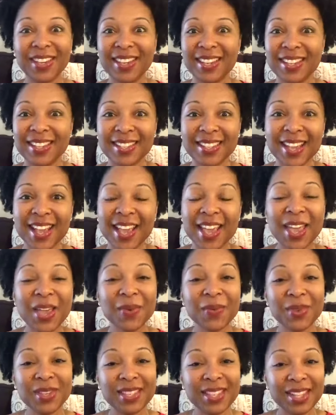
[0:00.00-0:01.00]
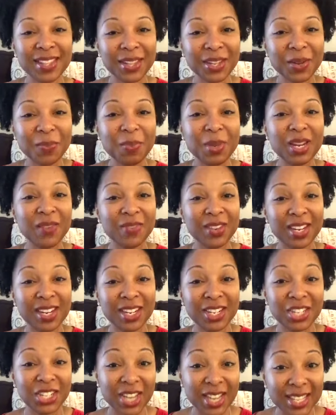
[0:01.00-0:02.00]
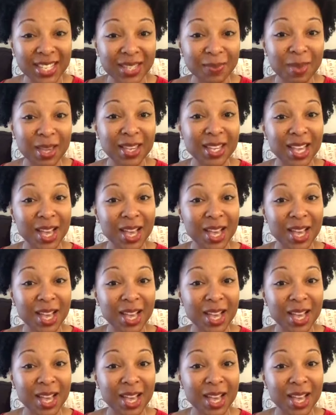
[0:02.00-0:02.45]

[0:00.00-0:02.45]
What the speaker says: it was a little bit of an adjustment